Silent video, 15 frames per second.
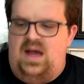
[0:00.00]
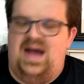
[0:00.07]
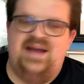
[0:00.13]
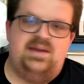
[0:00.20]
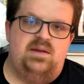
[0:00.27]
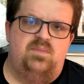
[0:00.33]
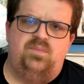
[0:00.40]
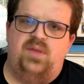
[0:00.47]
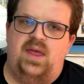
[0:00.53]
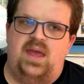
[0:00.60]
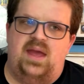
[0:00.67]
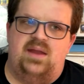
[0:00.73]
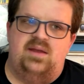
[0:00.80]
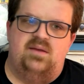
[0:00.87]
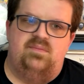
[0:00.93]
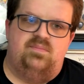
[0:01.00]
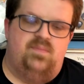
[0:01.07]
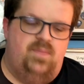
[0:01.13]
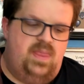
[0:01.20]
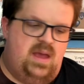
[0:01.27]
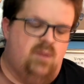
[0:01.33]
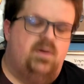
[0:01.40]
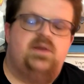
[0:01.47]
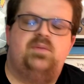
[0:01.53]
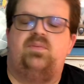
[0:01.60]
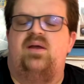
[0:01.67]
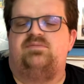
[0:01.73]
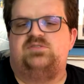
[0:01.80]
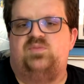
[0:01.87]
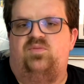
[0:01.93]
I didn't play any. I wanted to
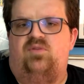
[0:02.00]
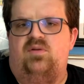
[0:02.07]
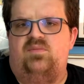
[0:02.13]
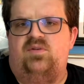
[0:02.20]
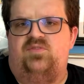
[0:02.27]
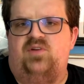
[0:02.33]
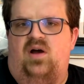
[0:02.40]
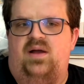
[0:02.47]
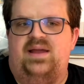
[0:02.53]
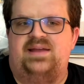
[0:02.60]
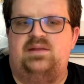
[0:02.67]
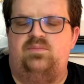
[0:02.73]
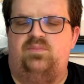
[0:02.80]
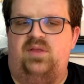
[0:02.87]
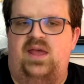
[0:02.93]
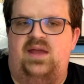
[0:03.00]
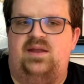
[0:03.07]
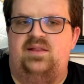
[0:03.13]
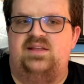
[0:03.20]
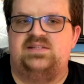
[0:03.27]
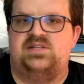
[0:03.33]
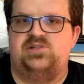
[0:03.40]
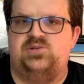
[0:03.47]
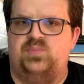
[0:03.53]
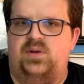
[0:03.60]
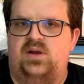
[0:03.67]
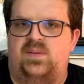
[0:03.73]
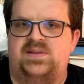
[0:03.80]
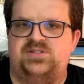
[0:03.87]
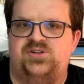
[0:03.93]
preface before we moved on. I didn't play any of these. I just put
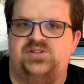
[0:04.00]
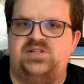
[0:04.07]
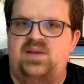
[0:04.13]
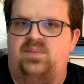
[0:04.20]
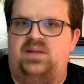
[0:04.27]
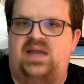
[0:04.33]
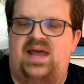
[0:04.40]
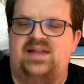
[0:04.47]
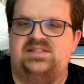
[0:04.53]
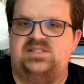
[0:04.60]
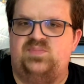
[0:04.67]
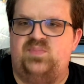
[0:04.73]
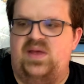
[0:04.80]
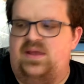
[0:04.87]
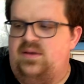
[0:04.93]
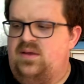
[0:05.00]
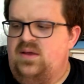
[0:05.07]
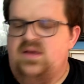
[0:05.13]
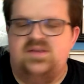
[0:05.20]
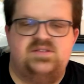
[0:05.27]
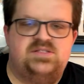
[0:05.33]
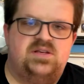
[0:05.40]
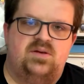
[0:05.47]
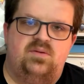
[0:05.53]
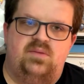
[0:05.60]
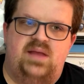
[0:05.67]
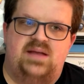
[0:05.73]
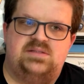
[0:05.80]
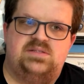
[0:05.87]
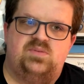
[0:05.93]
it on my turntable and had it spin. So
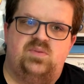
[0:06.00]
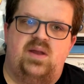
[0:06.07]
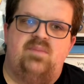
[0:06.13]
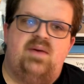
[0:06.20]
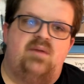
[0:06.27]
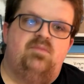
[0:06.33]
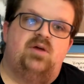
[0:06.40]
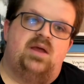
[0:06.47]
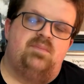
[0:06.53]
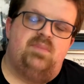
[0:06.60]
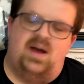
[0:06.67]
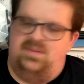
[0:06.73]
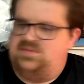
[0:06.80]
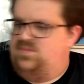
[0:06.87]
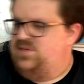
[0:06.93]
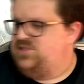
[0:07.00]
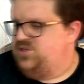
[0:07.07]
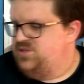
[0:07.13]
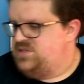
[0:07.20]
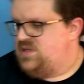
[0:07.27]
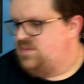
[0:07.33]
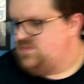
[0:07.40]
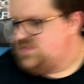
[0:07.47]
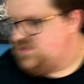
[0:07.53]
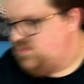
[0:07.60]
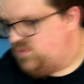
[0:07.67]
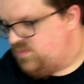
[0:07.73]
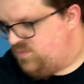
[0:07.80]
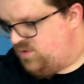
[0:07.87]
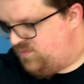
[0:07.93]
that's what I meant when I popped on my turntable. So
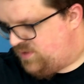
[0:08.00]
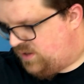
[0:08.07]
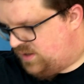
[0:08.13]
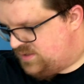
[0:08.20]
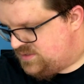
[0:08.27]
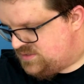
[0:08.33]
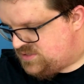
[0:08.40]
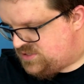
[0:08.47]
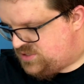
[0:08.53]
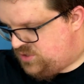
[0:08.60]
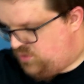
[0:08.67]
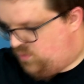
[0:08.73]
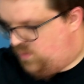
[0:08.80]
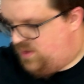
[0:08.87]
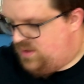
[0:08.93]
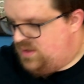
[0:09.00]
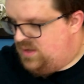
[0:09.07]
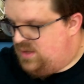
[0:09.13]
we're moving on to